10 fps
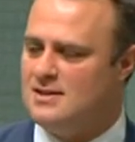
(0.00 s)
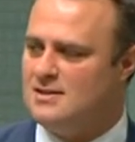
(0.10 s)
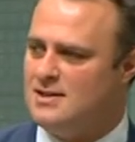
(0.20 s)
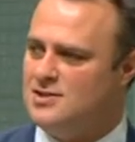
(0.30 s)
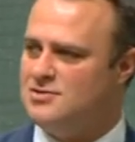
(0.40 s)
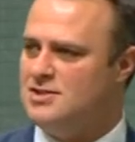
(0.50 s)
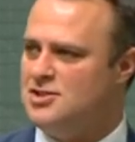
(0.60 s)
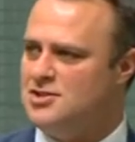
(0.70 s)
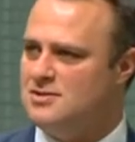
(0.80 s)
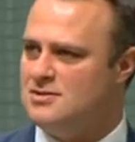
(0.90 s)
their
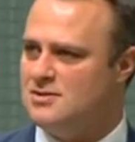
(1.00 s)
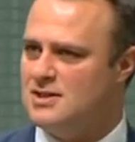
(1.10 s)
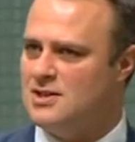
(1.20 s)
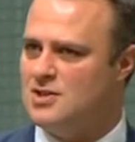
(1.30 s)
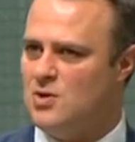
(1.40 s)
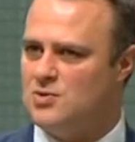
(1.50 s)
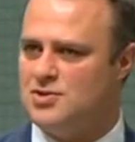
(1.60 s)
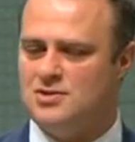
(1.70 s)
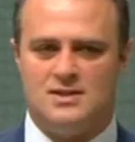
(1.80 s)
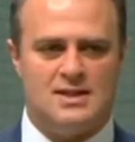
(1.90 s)
traditions, their
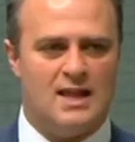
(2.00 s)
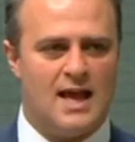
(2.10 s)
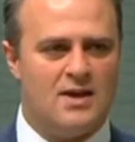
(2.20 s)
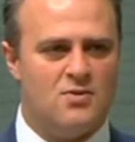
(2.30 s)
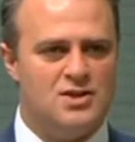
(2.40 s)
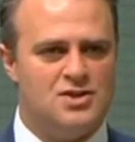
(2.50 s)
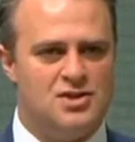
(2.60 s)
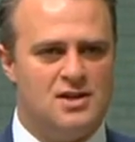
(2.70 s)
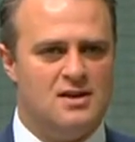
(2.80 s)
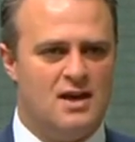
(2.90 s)
culture, their
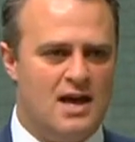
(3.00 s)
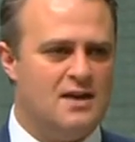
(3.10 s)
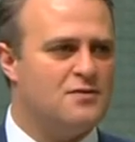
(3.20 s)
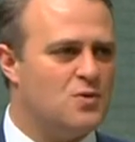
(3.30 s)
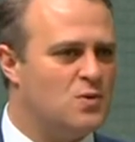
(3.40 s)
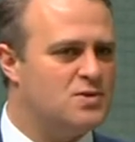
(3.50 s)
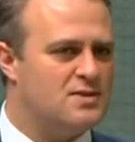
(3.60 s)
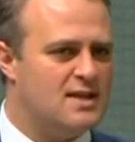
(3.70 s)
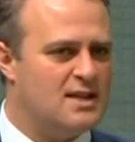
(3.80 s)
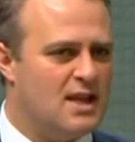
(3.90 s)
language, and of course
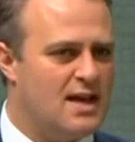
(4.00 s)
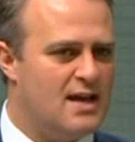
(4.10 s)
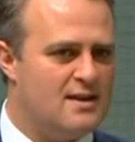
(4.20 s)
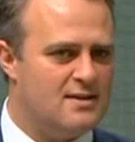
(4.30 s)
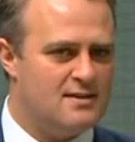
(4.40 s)
their land.